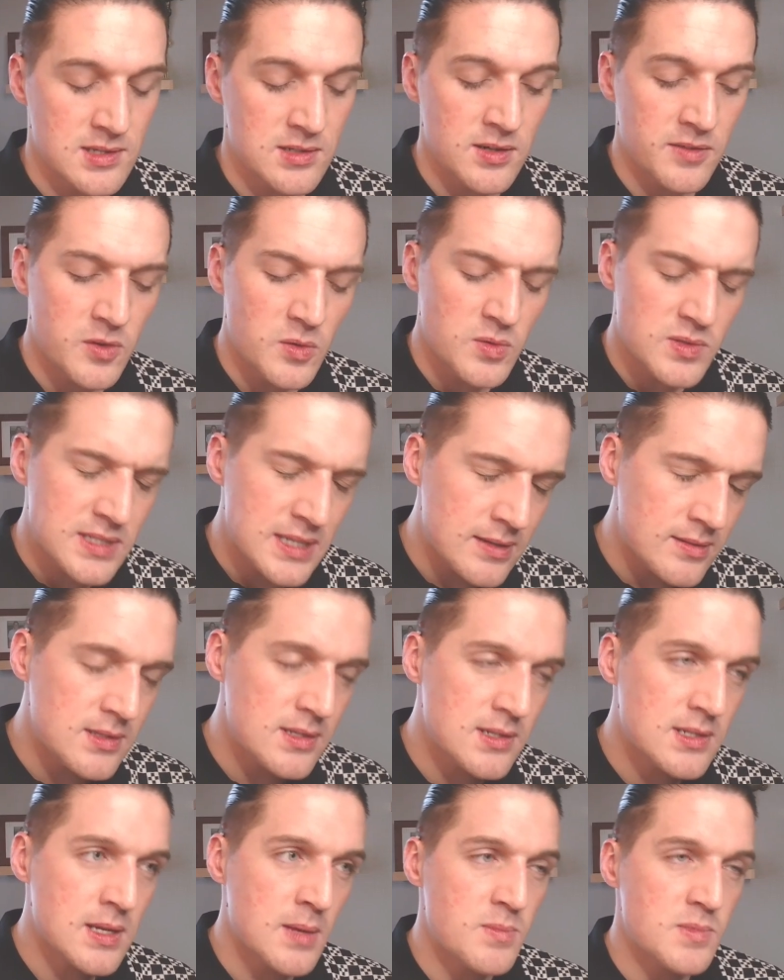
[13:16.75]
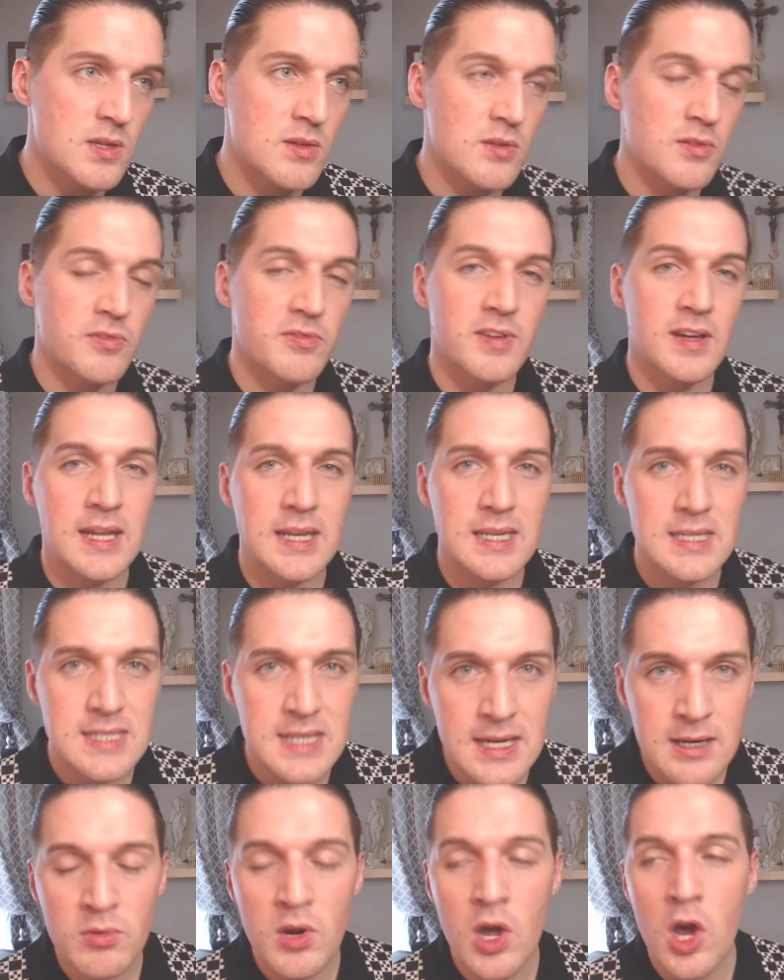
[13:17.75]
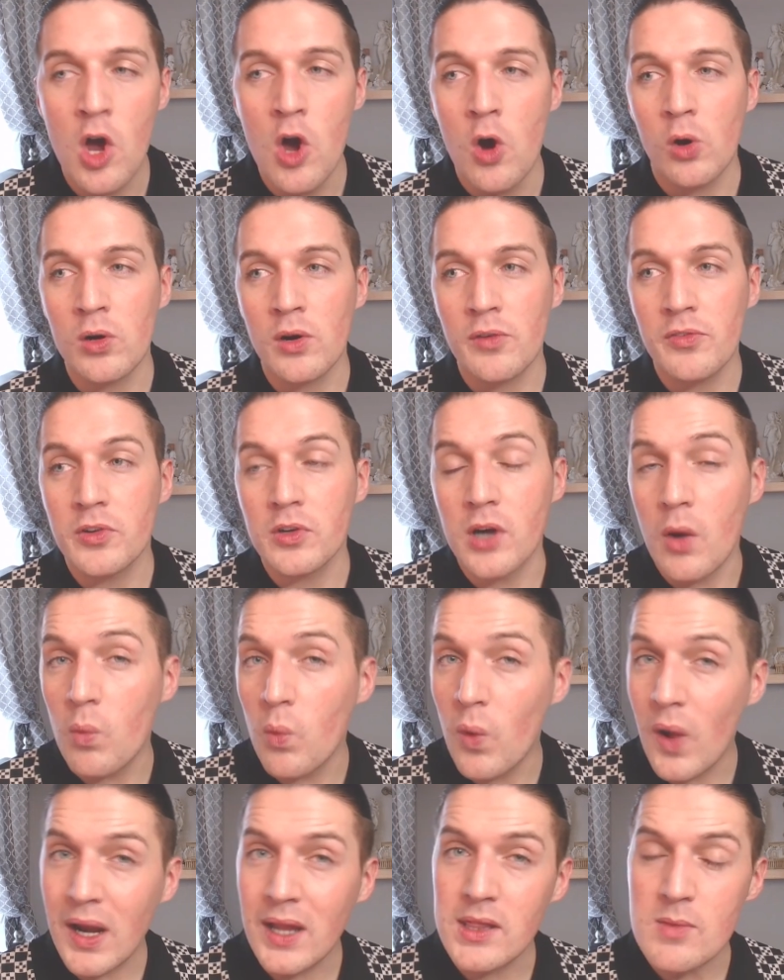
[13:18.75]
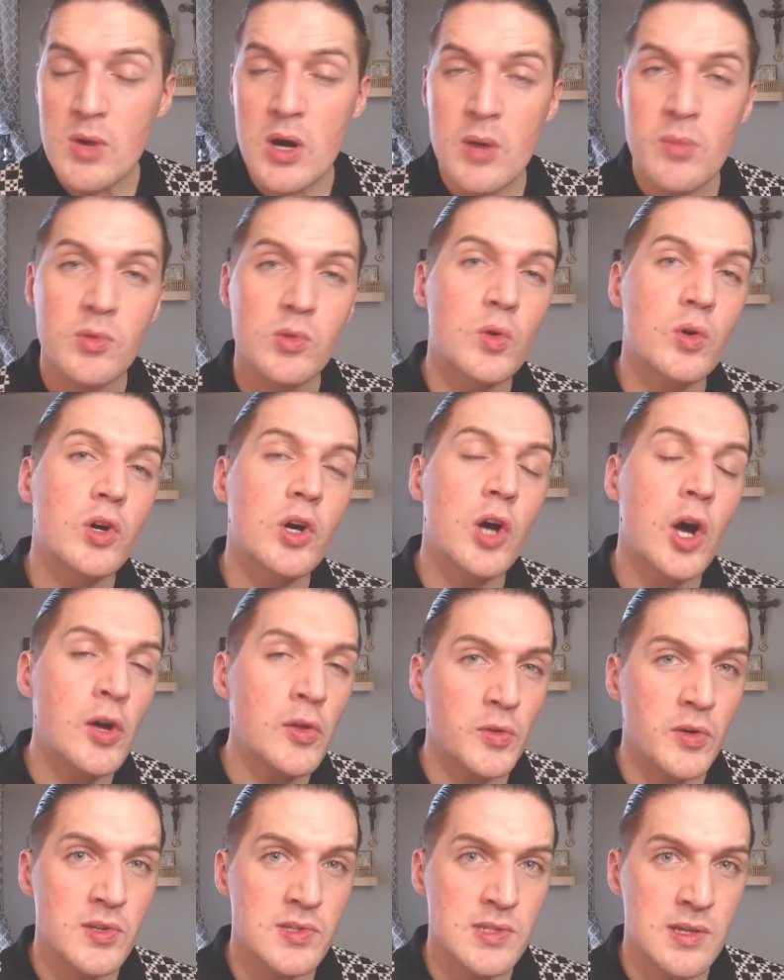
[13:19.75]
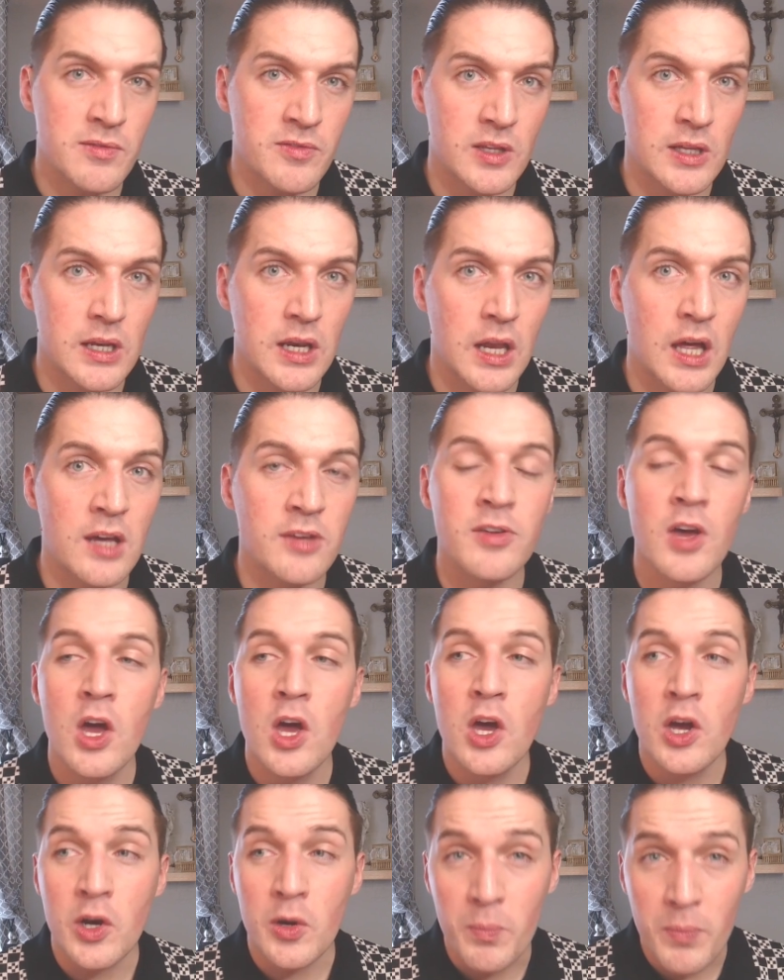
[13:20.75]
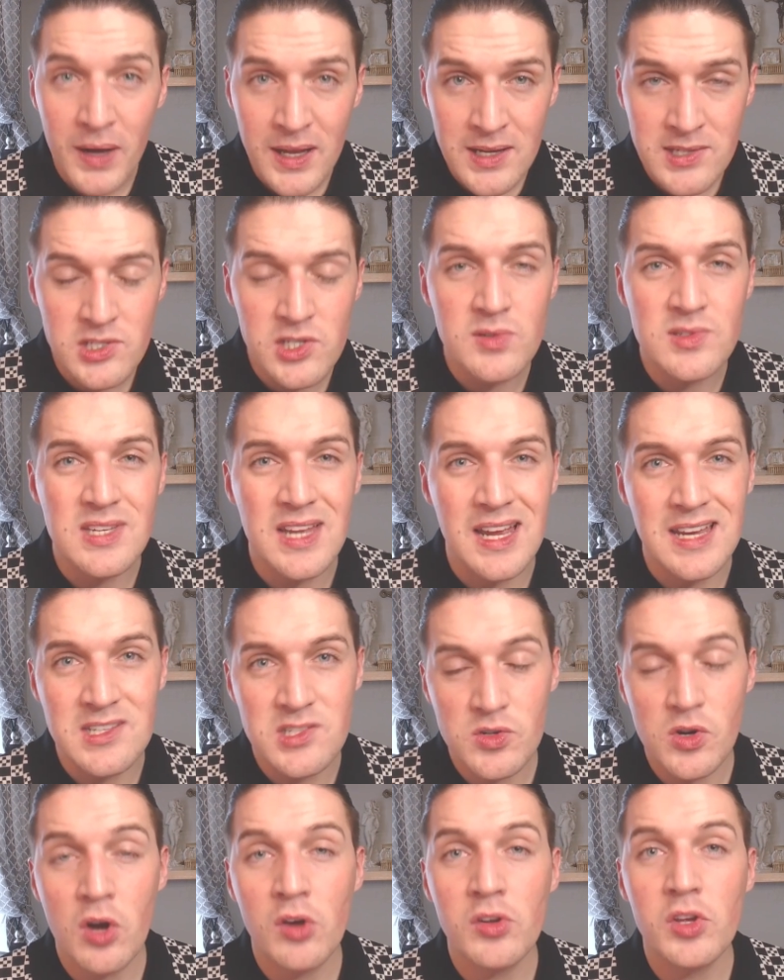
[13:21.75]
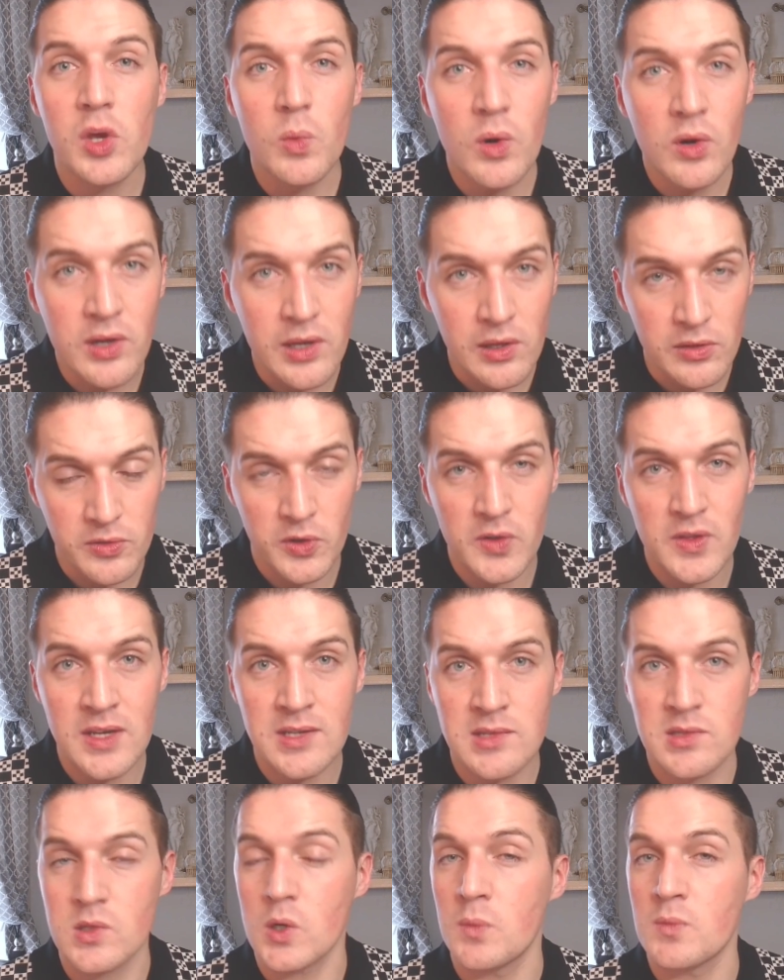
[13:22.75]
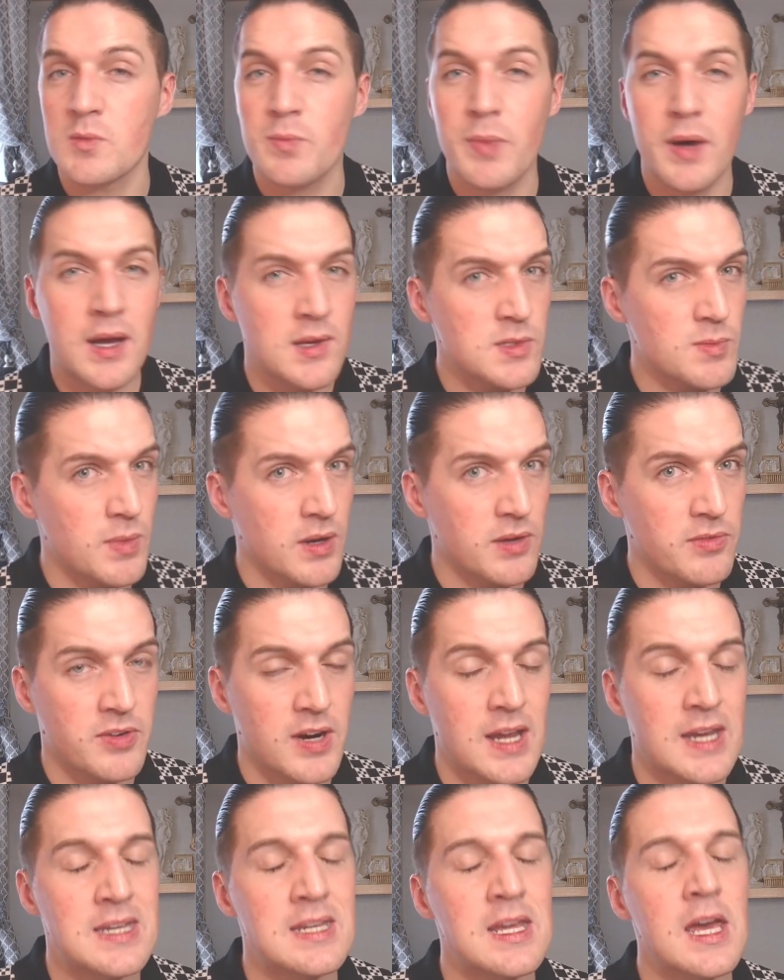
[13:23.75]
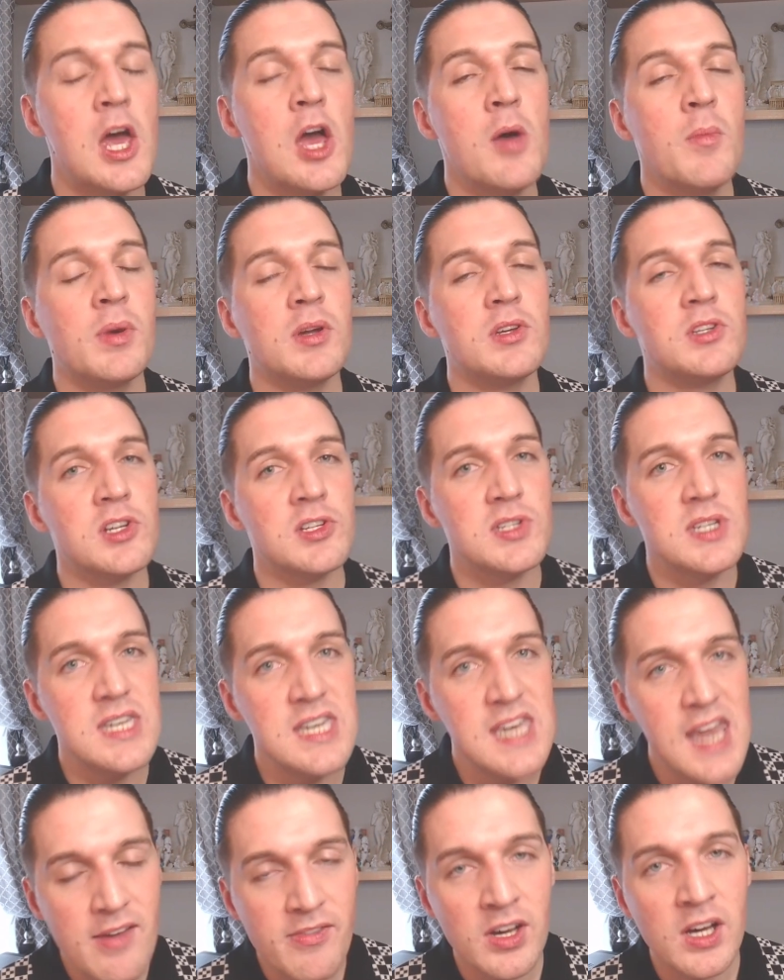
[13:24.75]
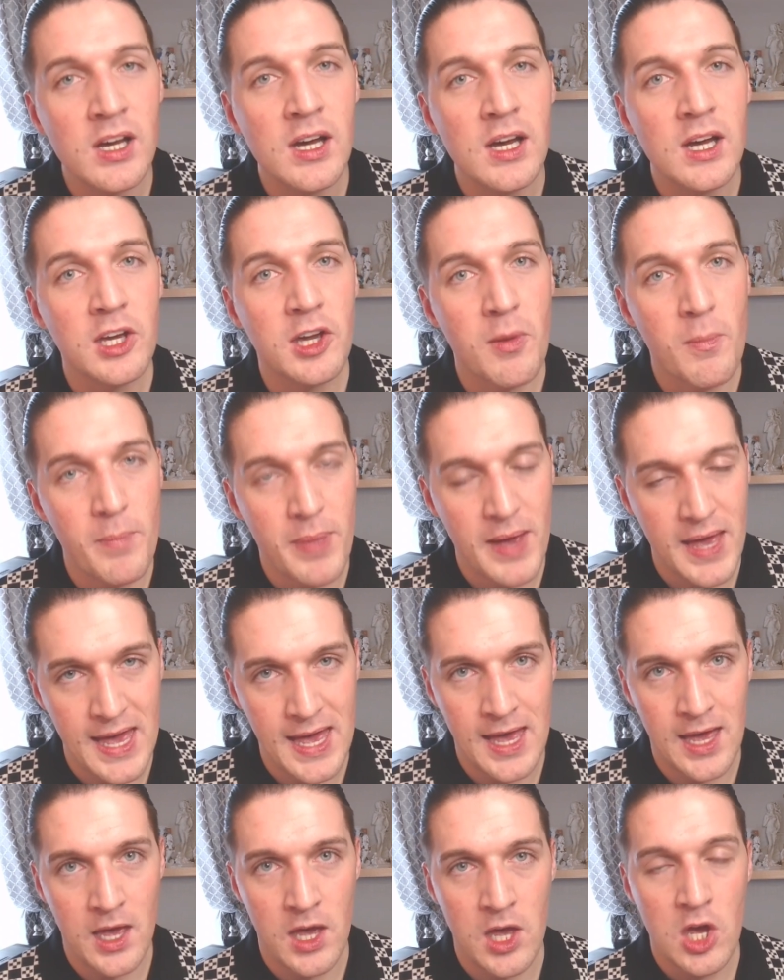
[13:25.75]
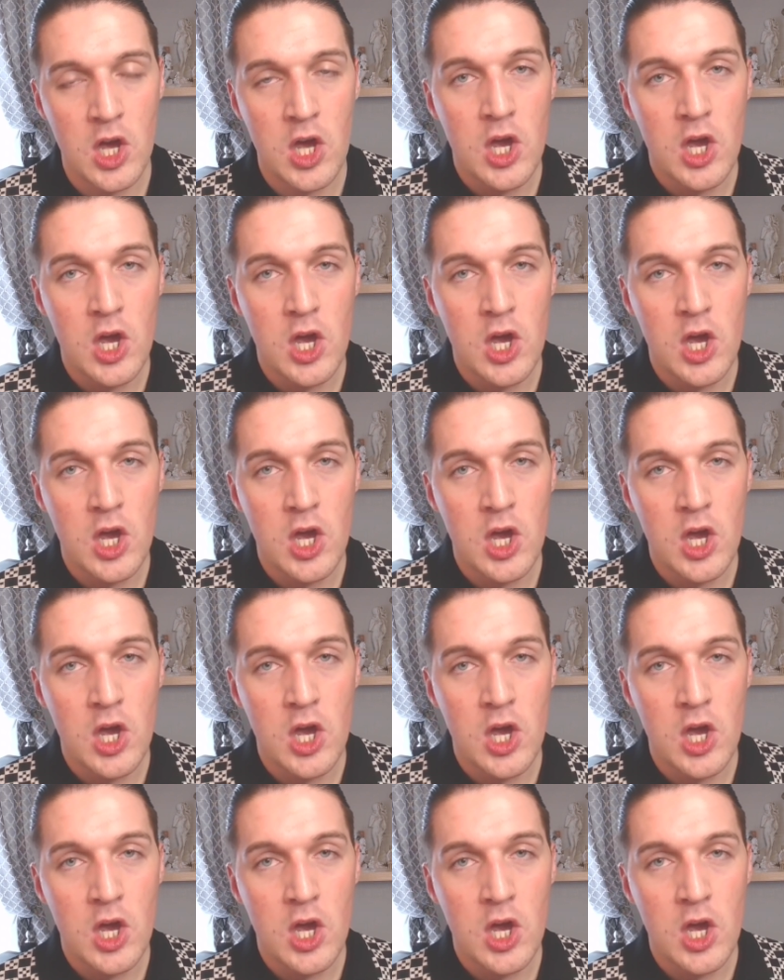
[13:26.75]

And if you're down in the dumps and you're feeling down, or if you're unwell at the moment, you're going through something in life, God bless you, stay strong, you will get through this, storms past, my friend, but just never compare.